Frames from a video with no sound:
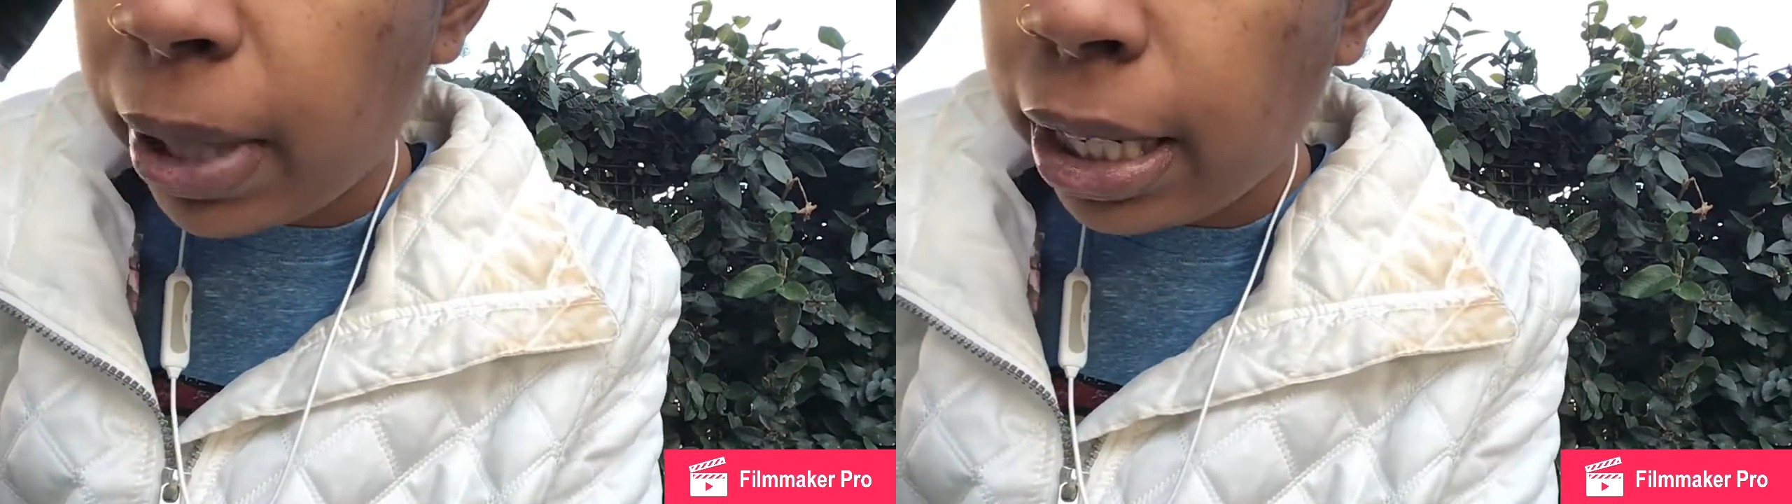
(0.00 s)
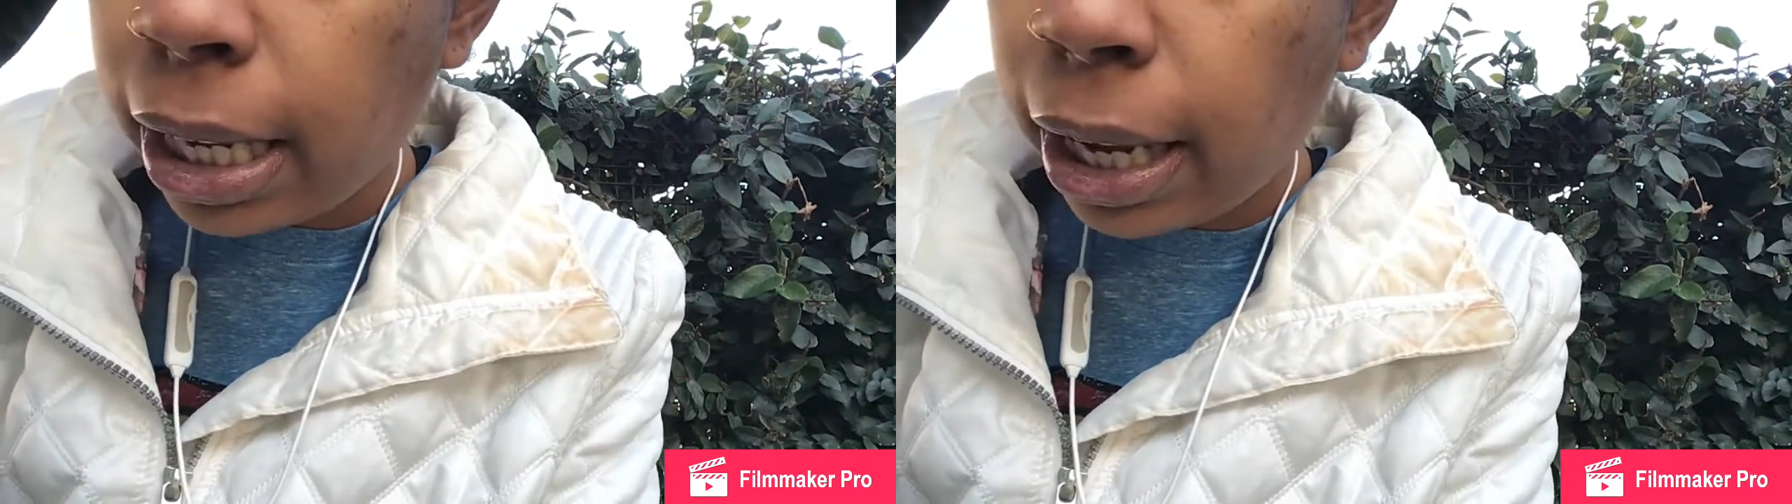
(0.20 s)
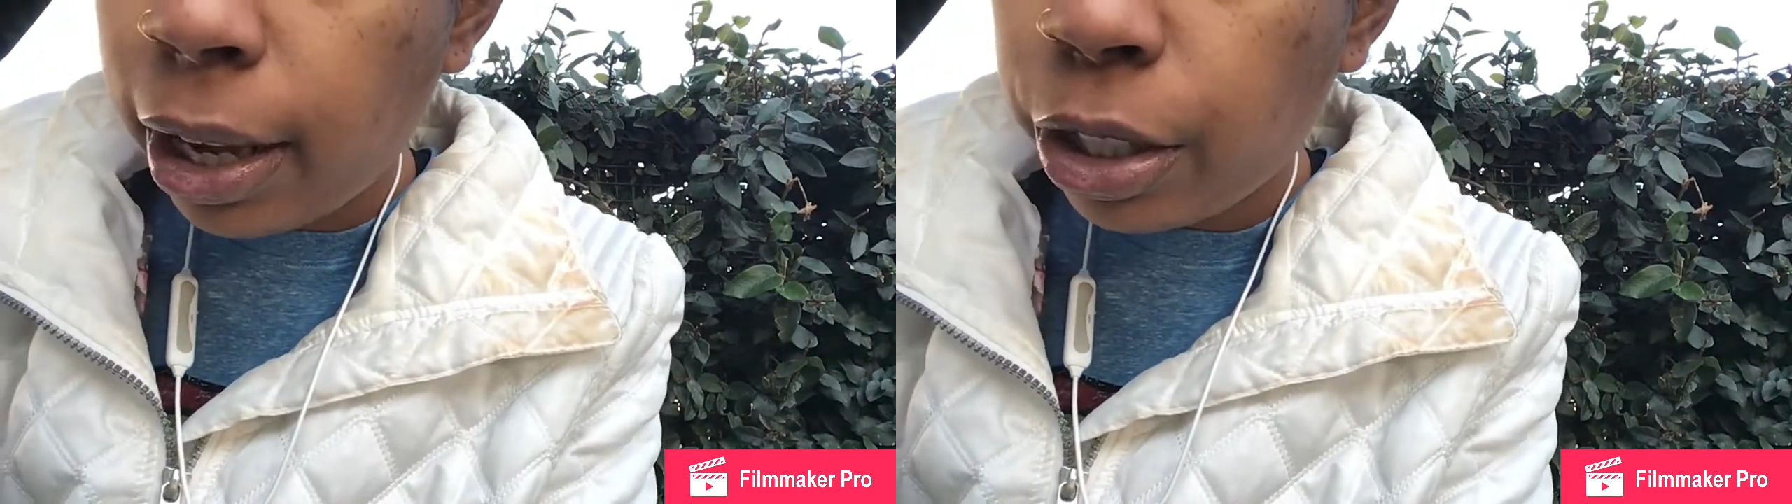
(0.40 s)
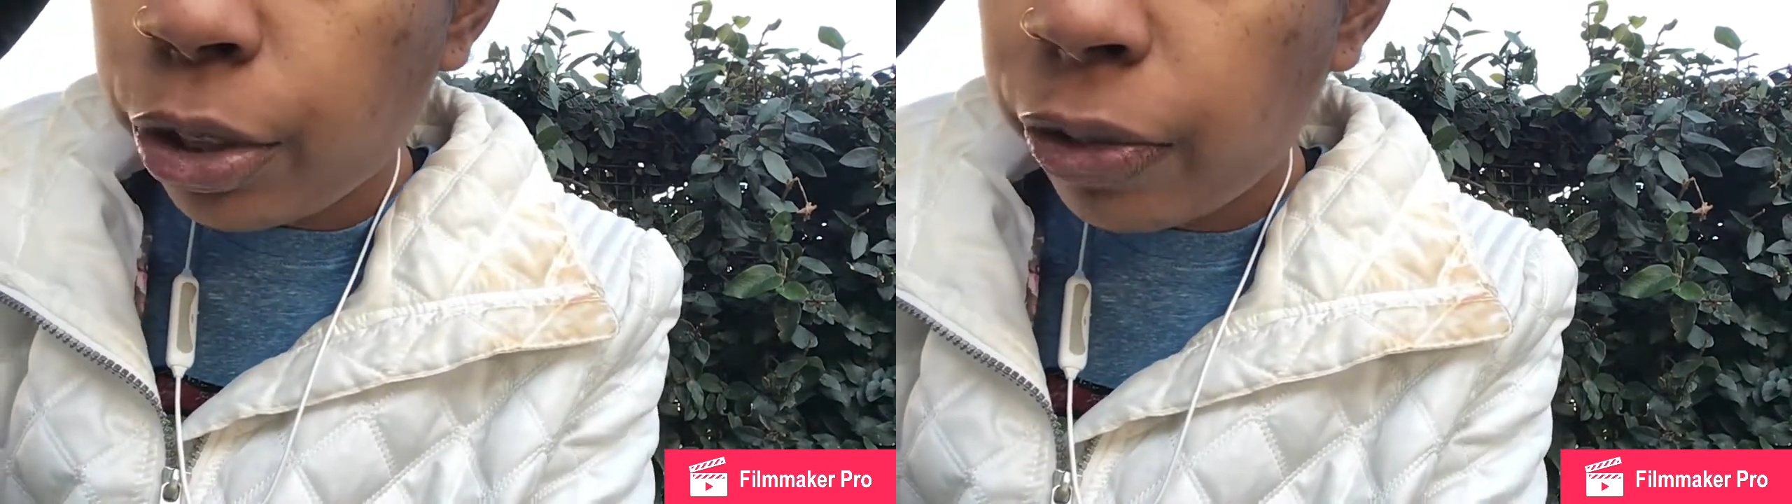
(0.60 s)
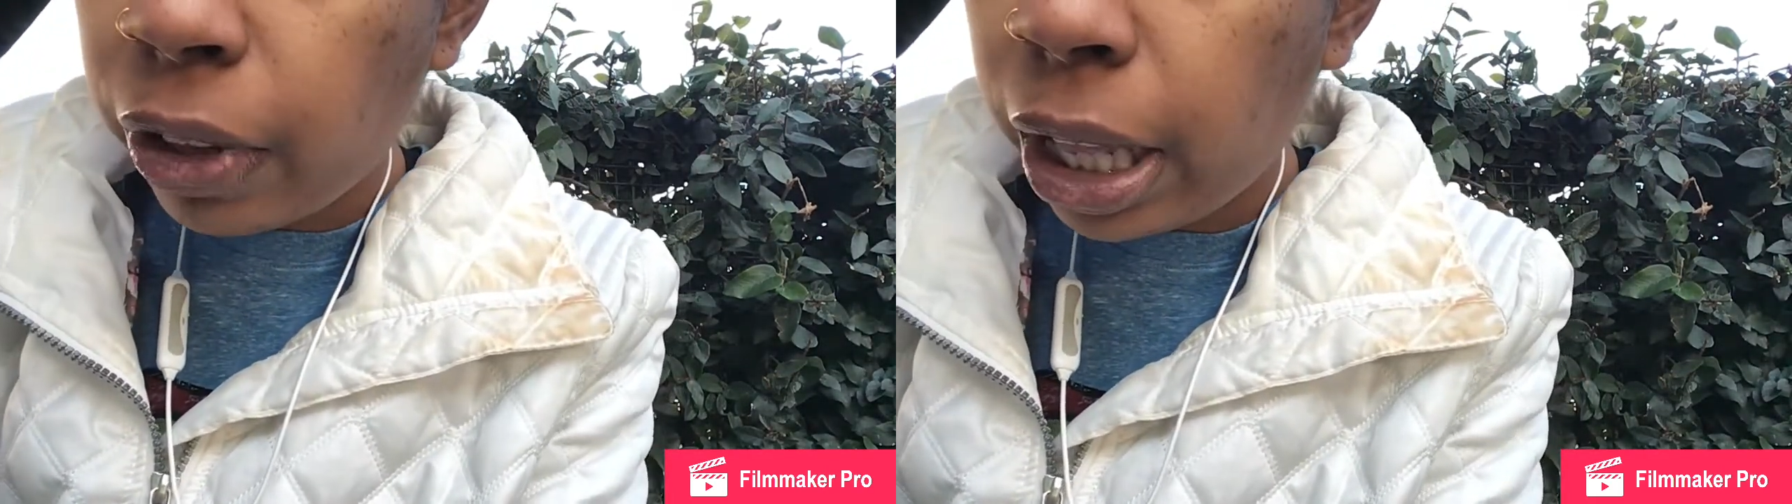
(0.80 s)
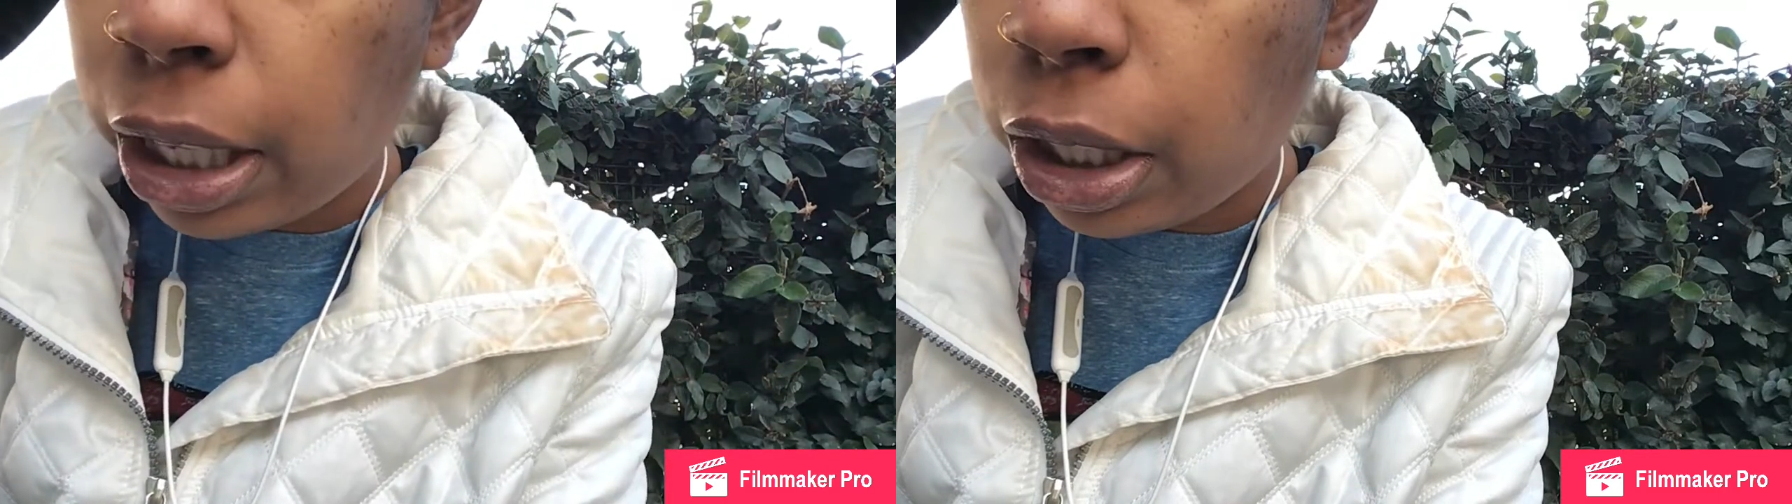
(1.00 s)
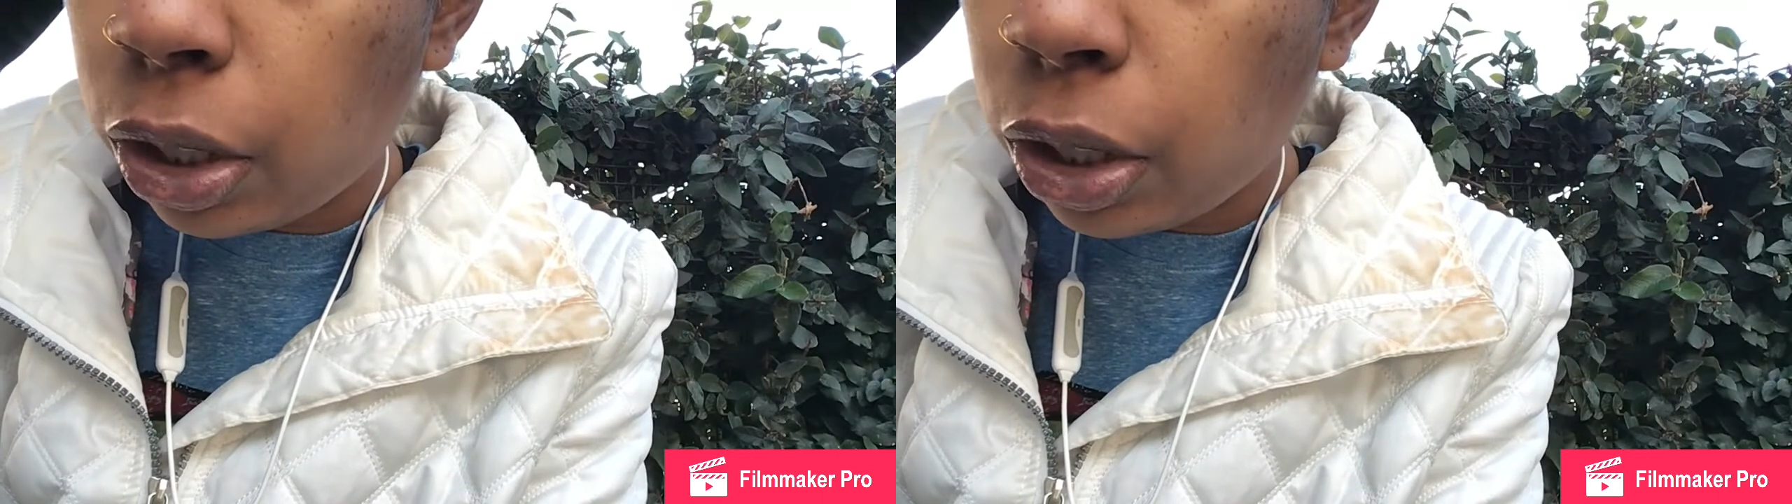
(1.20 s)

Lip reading: of the deck, I do feel like